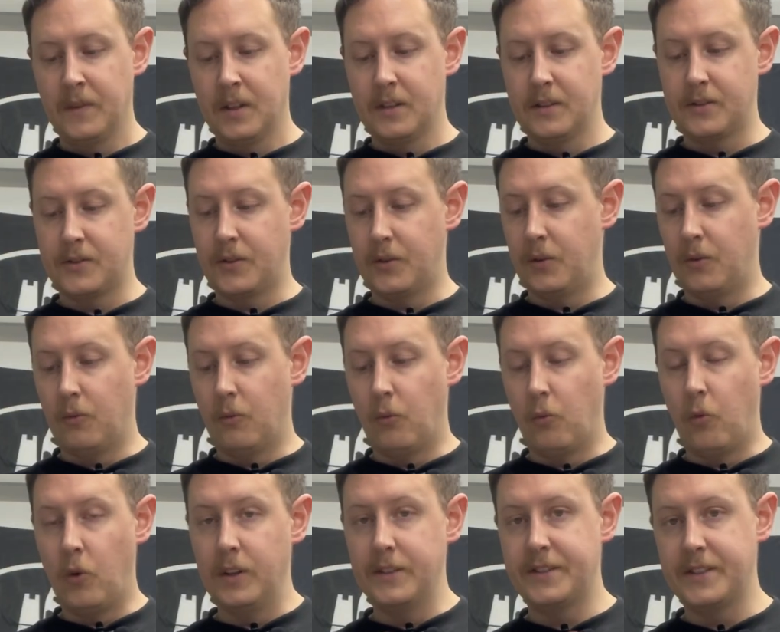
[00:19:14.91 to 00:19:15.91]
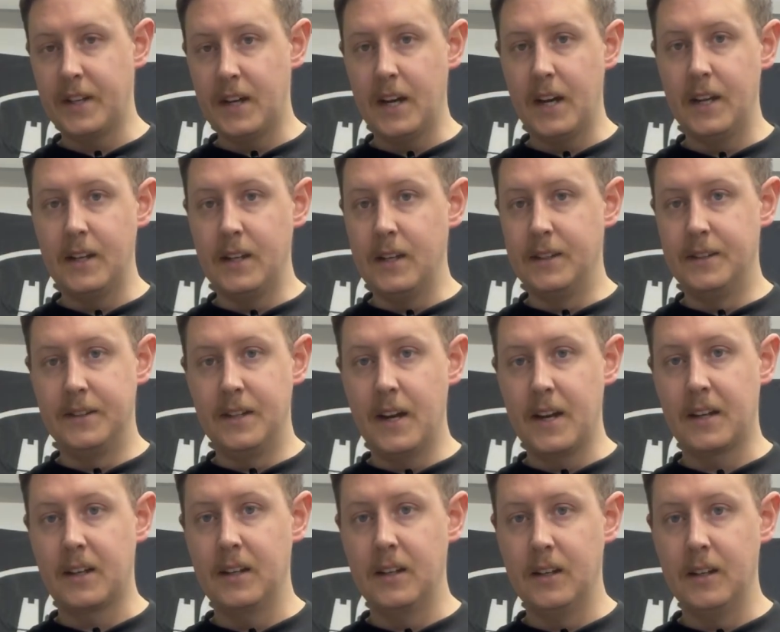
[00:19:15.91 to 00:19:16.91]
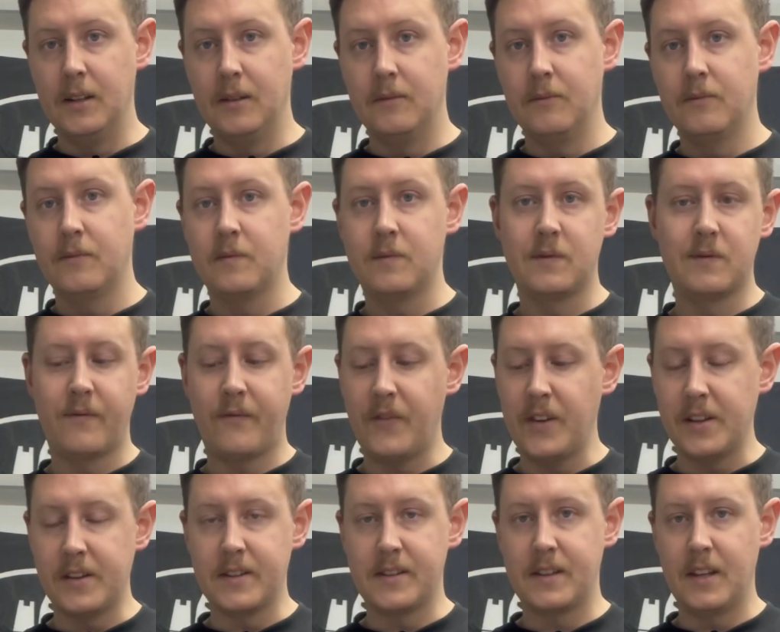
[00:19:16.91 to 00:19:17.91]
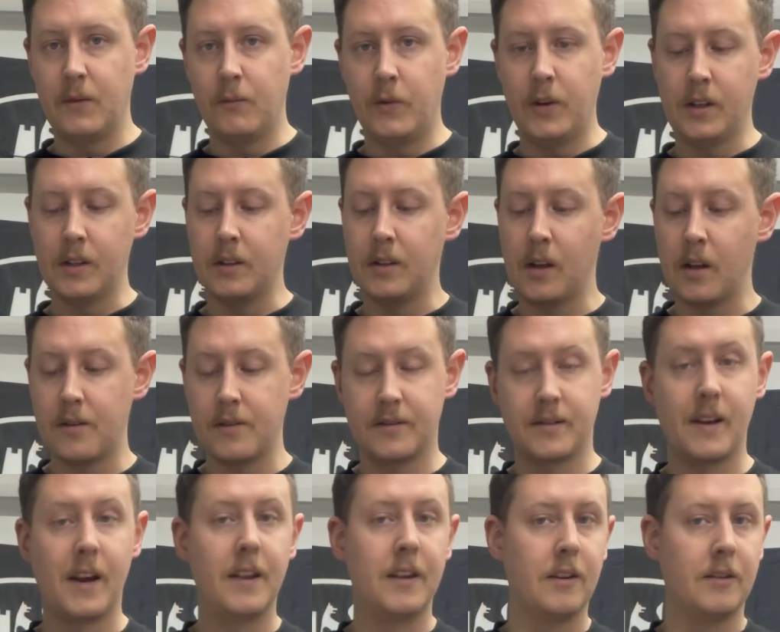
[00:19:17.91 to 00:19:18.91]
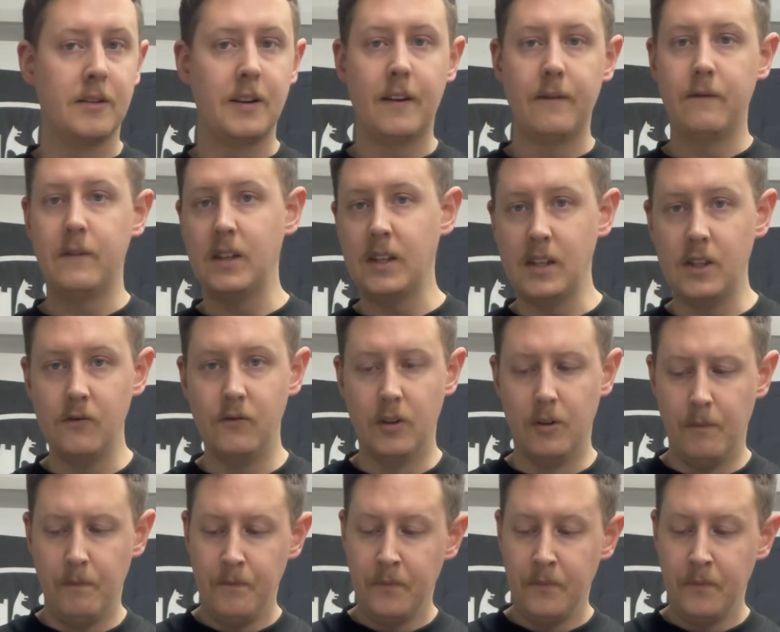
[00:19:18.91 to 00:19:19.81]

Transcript: So one side is not going to fit the same way on the other side. They're not even.